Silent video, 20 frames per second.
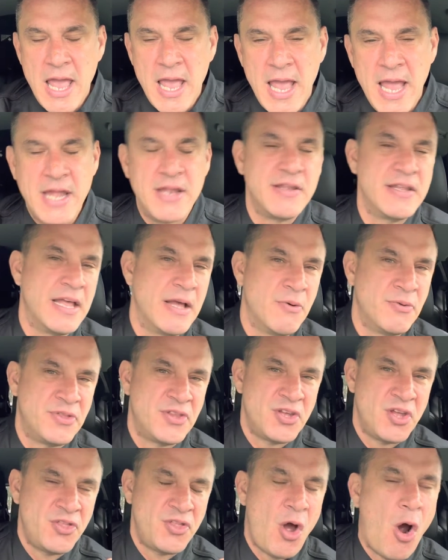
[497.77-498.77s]
and it,
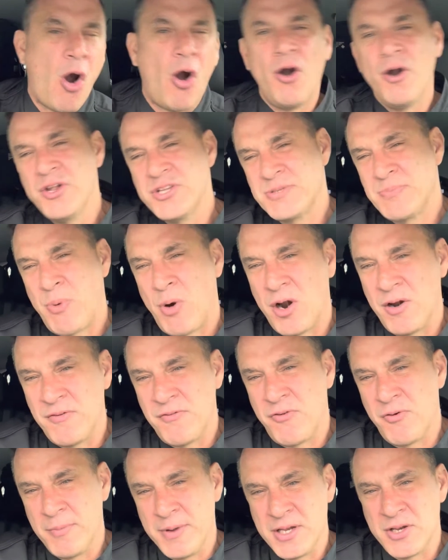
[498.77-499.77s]
the, the hardest part
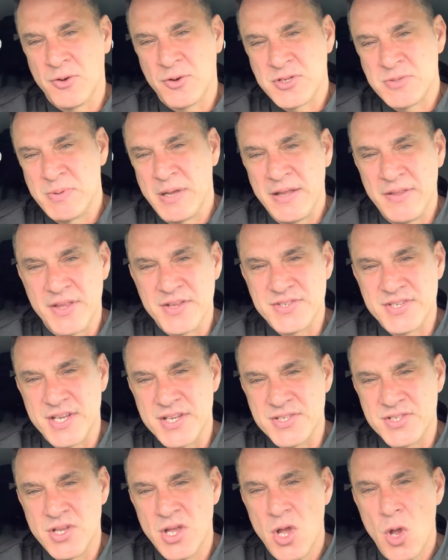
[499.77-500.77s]
for me to explain this
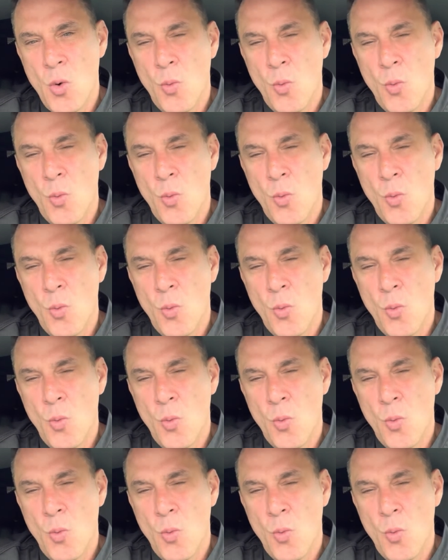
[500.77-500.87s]
is